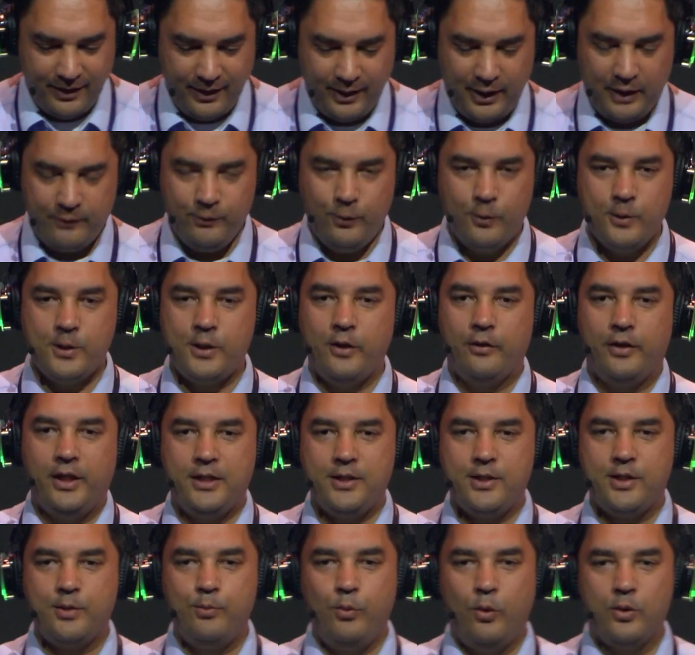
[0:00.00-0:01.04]
And I've also
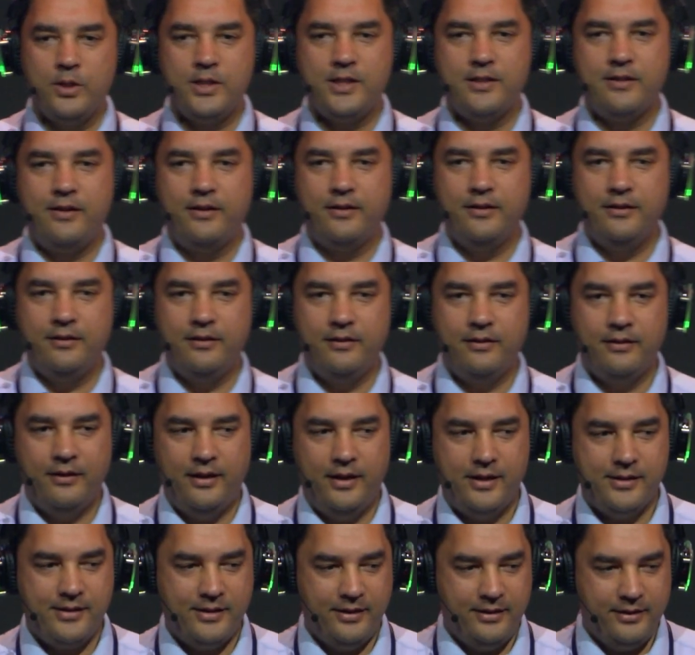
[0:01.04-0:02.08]
had a small stint
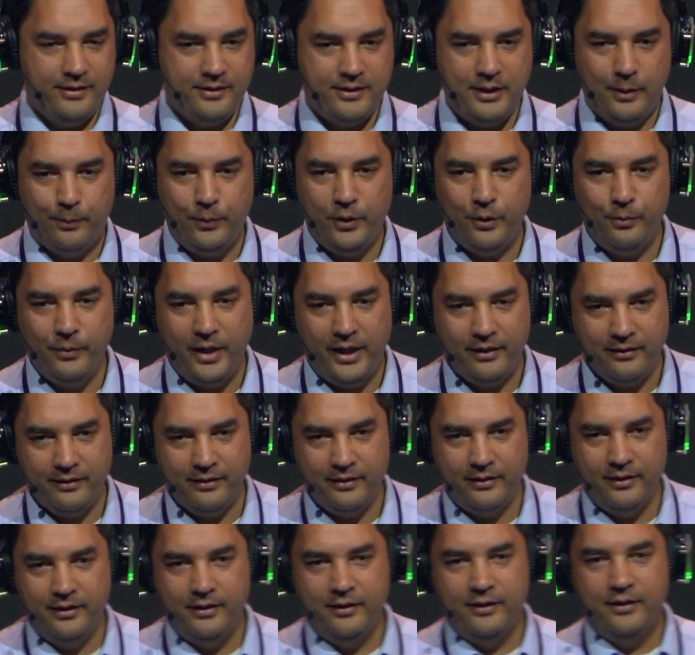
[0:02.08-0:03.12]
as a
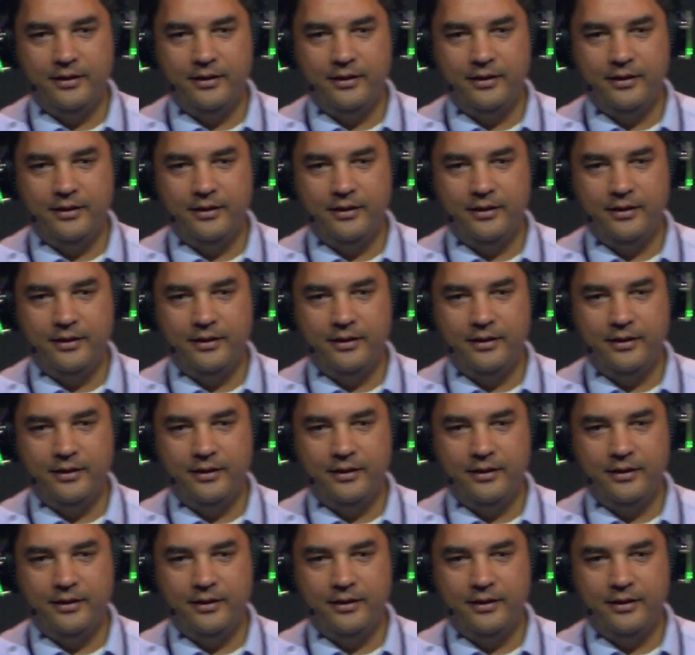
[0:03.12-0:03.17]
diplomat